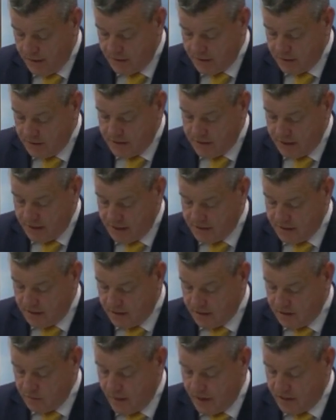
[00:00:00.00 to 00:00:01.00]
suggest that
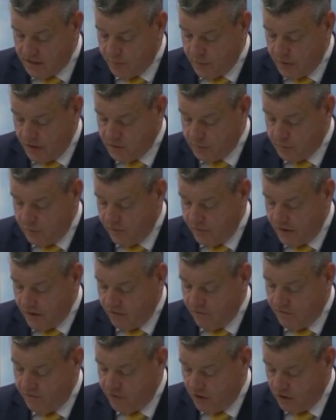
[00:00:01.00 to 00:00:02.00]
the Special Branch
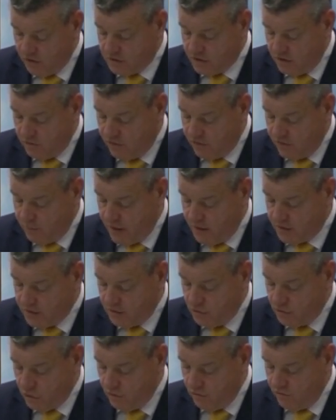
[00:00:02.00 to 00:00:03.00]
provided false
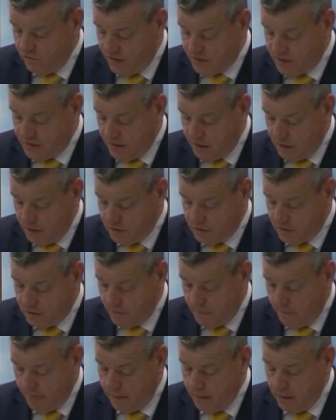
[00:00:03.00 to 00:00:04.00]
information to
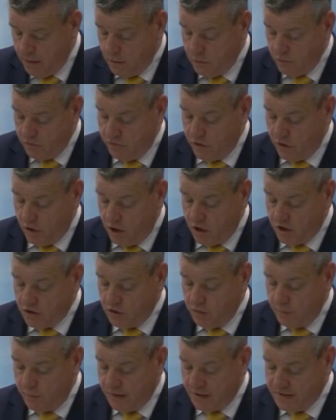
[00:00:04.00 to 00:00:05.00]
investigators with regards
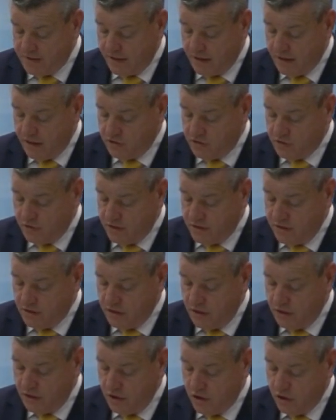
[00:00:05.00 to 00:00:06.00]
to ballistic
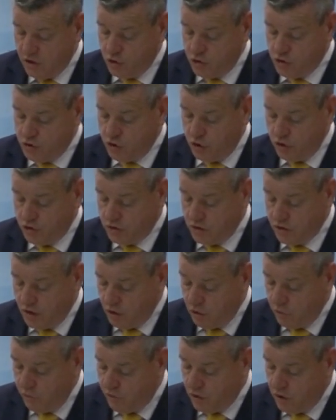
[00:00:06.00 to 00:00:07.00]
histories to suit
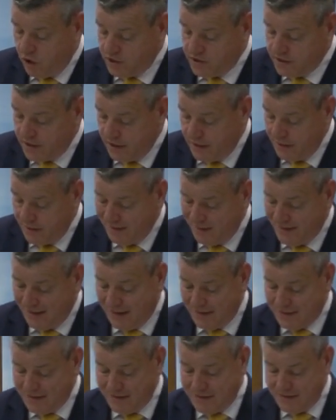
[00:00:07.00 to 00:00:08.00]
an overarching
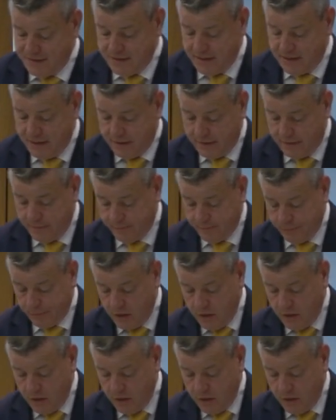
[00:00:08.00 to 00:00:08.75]
intelligence agenda.